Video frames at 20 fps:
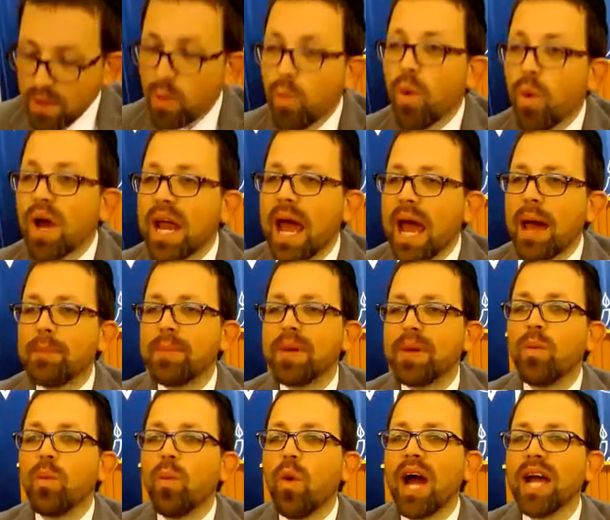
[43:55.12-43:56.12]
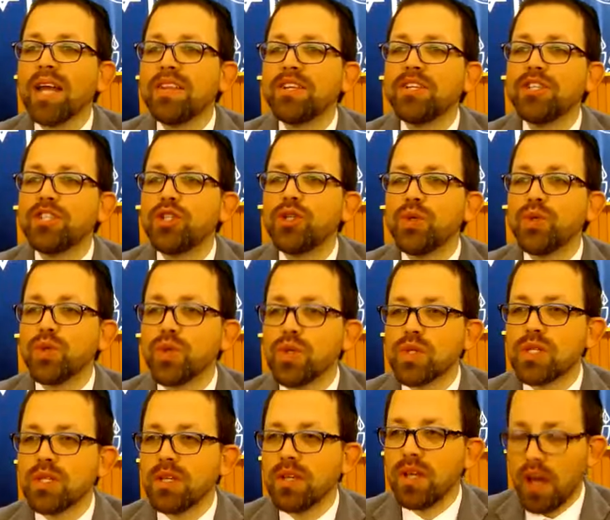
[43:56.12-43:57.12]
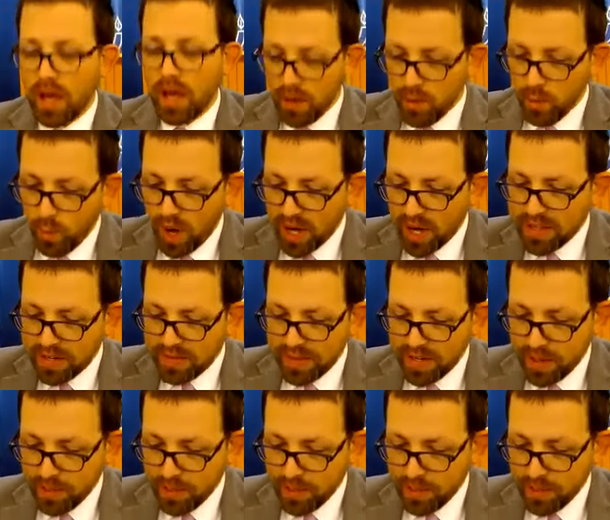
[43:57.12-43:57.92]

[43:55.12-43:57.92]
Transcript: What happened? Why did the